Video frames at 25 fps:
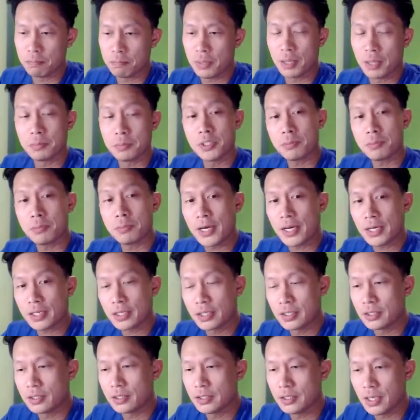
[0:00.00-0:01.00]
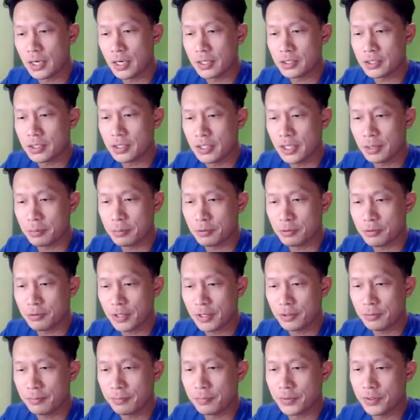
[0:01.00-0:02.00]
pubspec.yaml
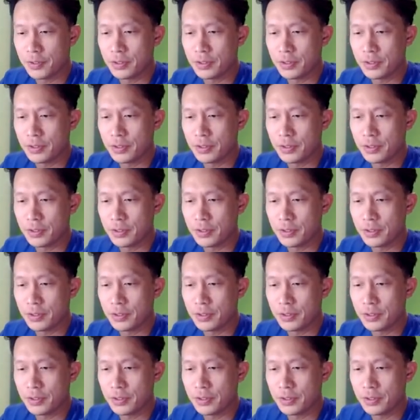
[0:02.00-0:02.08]
file.